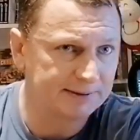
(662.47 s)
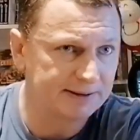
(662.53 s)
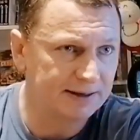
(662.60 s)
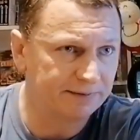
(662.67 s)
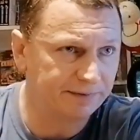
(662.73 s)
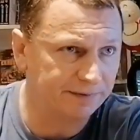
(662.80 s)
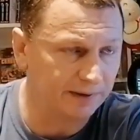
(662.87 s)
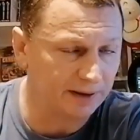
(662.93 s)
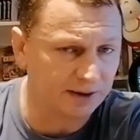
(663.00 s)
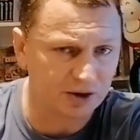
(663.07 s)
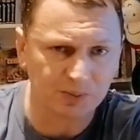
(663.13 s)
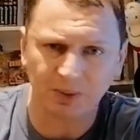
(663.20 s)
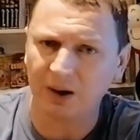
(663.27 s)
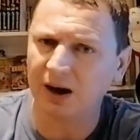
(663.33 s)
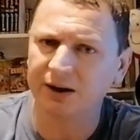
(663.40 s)
did it
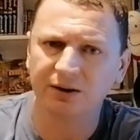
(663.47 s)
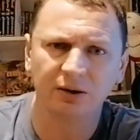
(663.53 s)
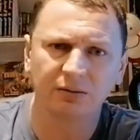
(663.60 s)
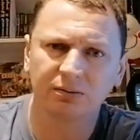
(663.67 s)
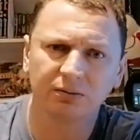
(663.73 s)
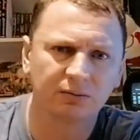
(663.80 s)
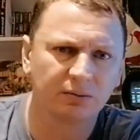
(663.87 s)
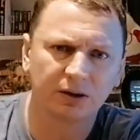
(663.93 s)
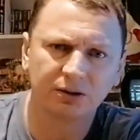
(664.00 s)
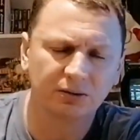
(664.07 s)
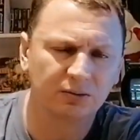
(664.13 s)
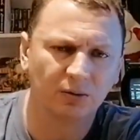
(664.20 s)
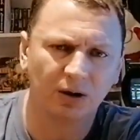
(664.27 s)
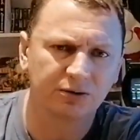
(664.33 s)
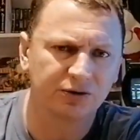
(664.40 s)
first, but I don't
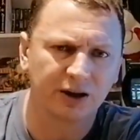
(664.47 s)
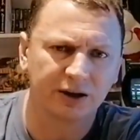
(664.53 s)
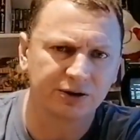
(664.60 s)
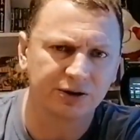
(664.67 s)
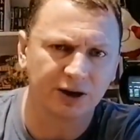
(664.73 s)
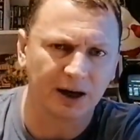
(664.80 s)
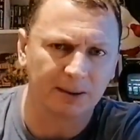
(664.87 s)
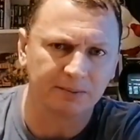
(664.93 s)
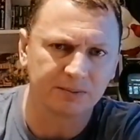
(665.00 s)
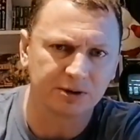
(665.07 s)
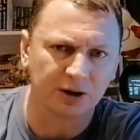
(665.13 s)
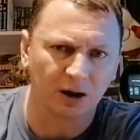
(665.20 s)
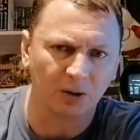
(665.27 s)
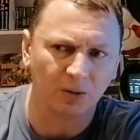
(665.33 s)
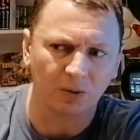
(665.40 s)
watch that chap.
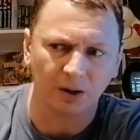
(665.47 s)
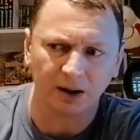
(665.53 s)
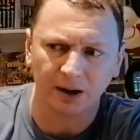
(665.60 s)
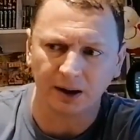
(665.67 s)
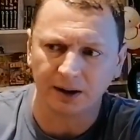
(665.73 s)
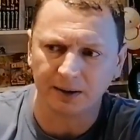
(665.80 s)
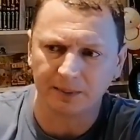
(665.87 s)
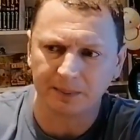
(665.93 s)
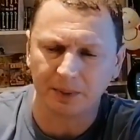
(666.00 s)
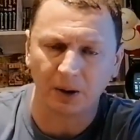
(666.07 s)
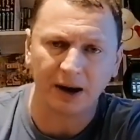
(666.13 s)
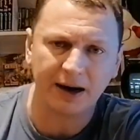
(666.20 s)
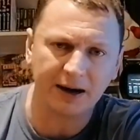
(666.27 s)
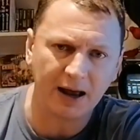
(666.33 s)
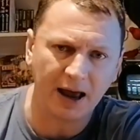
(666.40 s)
So,
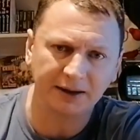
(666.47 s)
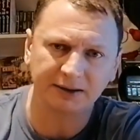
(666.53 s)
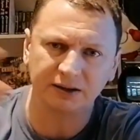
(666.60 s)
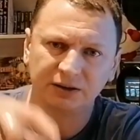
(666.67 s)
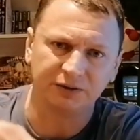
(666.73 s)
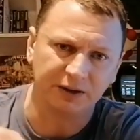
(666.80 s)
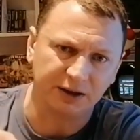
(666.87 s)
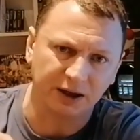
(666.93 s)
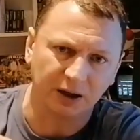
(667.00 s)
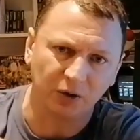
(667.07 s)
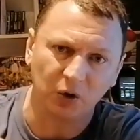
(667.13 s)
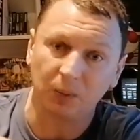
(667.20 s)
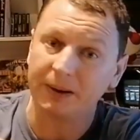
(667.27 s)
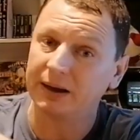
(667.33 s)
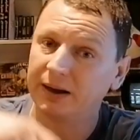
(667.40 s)
but in Eddie's video,
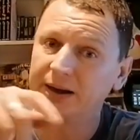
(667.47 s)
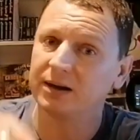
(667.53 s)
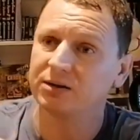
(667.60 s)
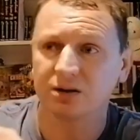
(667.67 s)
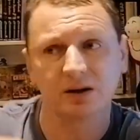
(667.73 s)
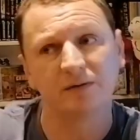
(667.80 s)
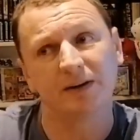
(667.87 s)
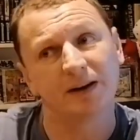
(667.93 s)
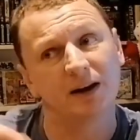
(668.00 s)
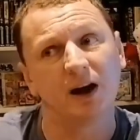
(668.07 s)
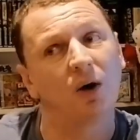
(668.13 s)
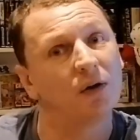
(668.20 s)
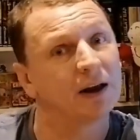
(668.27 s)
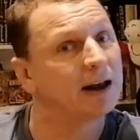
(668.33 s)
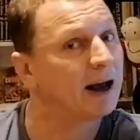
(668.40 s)
there'll be a link to the
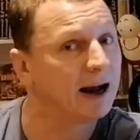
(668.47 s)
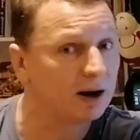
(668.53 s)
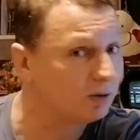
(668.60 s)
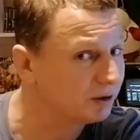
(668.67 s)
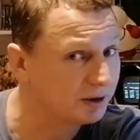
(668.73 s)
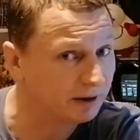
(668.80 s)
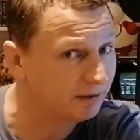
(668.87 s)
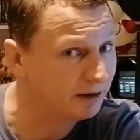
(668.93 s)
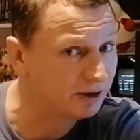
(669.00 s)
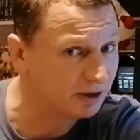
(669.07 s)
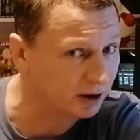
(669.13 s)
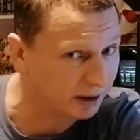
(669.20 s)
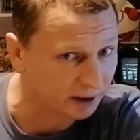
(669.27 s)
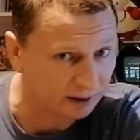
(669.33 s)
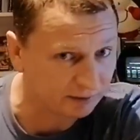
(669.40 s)
video of the guy who did it
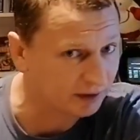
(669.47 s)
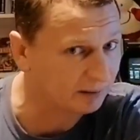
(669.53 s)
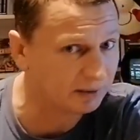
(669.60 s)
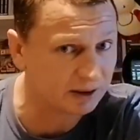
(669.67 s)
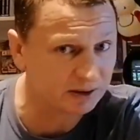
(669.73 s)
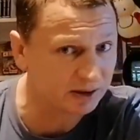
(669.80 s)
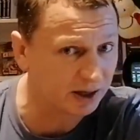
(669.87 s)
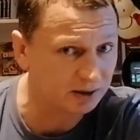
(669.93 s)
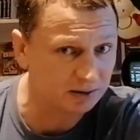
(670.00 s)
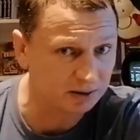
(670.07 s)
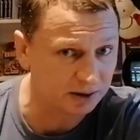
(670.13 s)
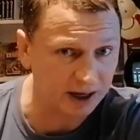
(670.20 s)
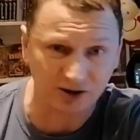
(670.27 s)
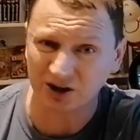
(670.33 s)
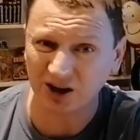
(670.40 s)
originally. If that makes
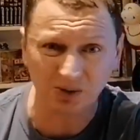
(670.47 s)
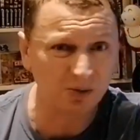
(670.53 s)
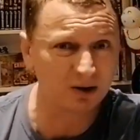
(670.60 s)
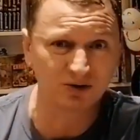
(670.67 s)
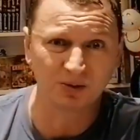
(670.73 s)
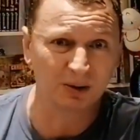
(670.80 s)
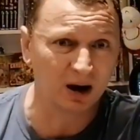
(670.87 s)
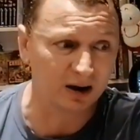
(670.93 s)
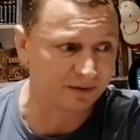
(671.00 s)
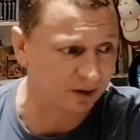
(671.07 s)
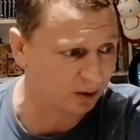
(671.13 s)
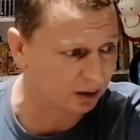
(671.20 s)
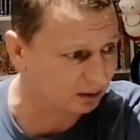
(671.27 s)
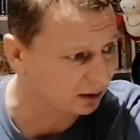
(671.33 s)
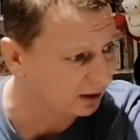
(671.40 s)
sense. Yes, you can watch them all
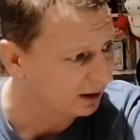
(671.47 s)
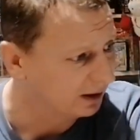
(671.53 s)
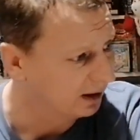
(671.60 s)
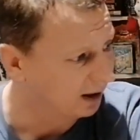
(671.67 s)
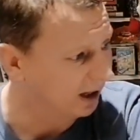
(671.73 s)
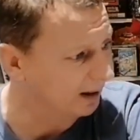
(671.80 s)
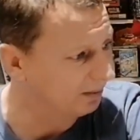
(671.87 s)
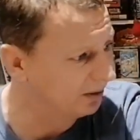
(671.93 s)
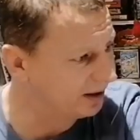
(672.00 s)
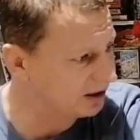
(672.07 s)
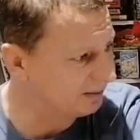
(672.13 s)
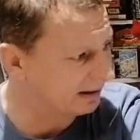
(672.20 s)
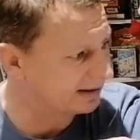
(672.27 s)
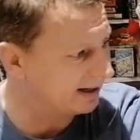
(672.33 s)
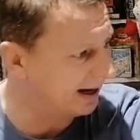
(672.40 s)
if you want. But
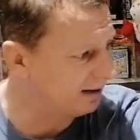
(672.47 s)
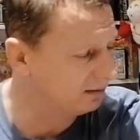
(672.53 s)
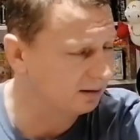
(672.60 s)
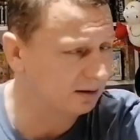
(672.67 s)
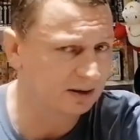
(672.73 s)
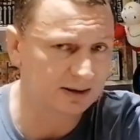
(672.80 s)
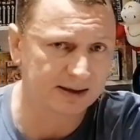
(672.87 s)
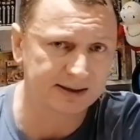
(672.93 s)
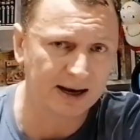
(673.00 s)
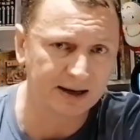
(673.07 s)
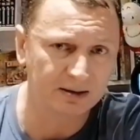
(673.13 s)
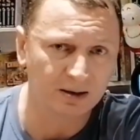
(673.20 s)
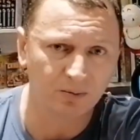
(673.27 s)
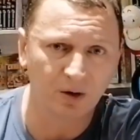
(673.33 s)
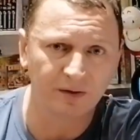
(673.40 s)
these are my 10, as I
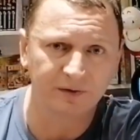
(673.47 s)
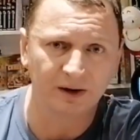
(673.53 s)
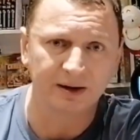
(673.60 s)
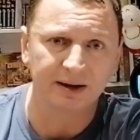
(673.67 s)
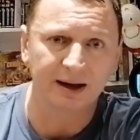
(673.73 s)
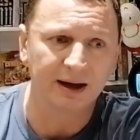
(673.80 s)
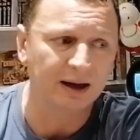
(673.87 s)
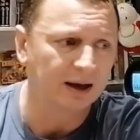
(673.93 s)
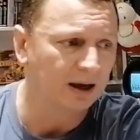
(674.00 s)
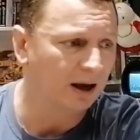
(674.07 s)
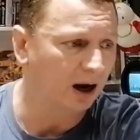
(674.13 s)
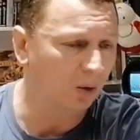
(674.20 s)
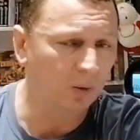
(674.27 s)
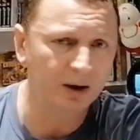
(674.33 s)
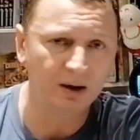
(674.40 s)
said, waffling there.
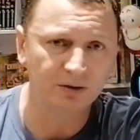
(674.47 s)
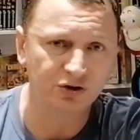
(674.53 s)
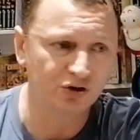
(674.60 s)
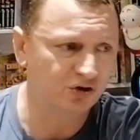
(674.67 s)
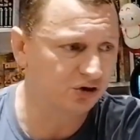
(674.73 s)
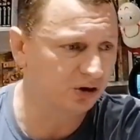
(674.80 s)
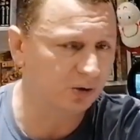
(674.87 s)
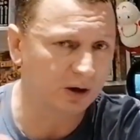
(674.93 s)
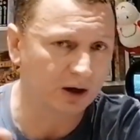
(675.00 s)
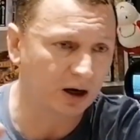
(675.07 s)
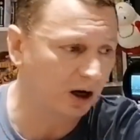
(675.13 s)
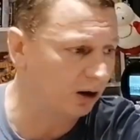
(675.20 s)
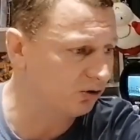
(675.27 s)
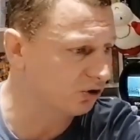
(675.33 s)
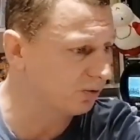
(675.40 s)
I will just do a
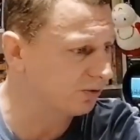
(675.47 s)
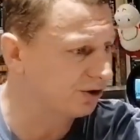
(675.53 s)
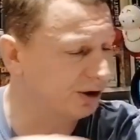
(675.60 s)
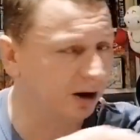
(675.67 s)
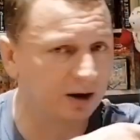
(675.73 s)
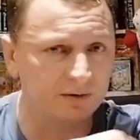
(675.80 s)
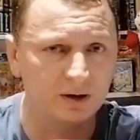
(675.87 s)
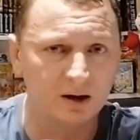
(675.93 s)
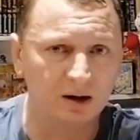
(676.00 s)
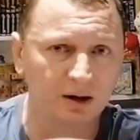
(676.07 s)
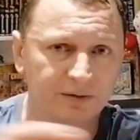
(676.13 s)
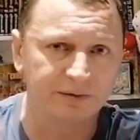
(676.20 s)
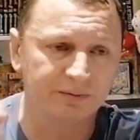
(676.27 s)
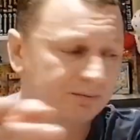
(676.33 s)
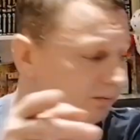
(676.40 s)
close-up shot of
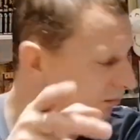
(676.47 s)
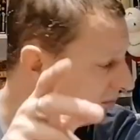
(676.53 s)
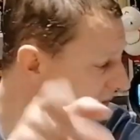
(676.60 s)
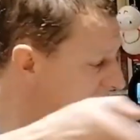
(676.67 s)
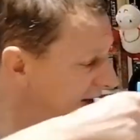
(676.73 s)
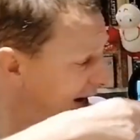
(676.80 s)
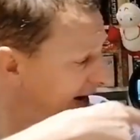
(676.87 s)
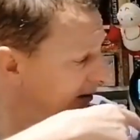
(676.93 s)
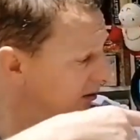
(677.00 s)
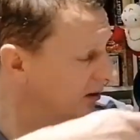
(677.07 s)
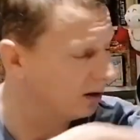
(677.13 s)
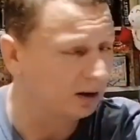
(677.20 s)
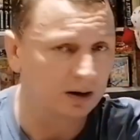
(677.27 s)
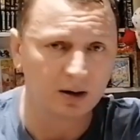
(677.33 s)
all of the 10